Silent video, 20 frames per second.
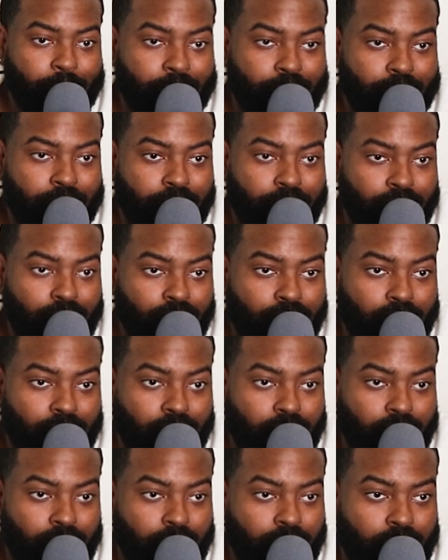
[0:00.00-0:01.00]

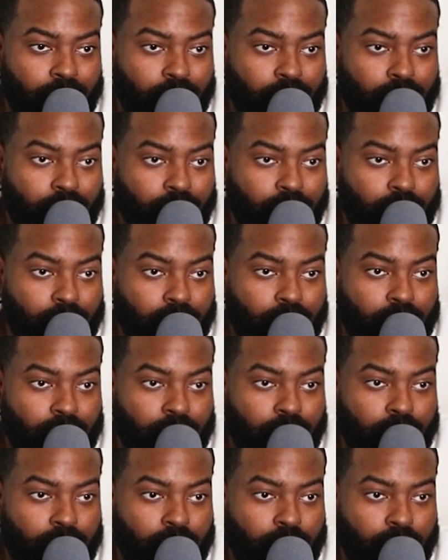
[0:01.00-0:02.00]

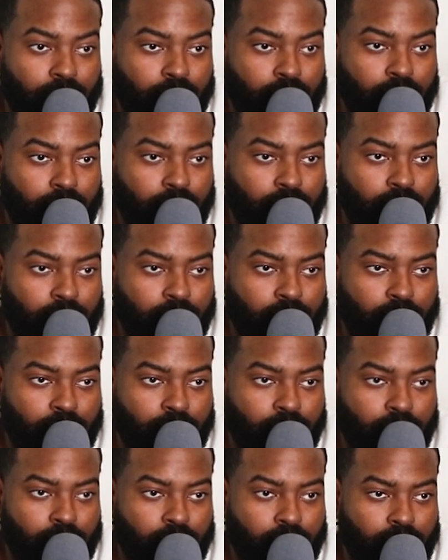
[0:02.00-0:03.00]

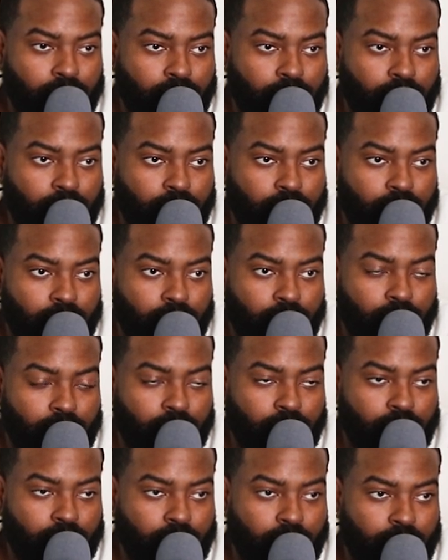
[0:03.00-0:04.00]

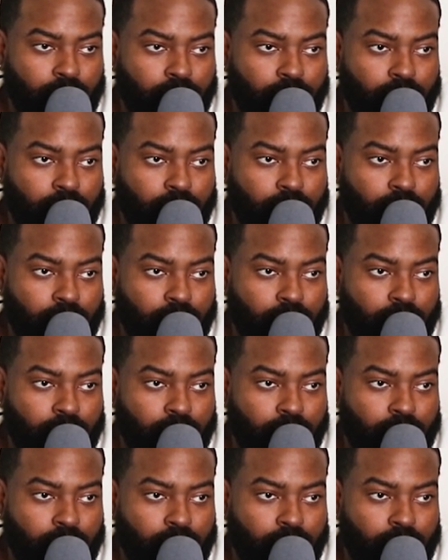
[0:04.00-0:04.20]
No words are spoken by the person on screen.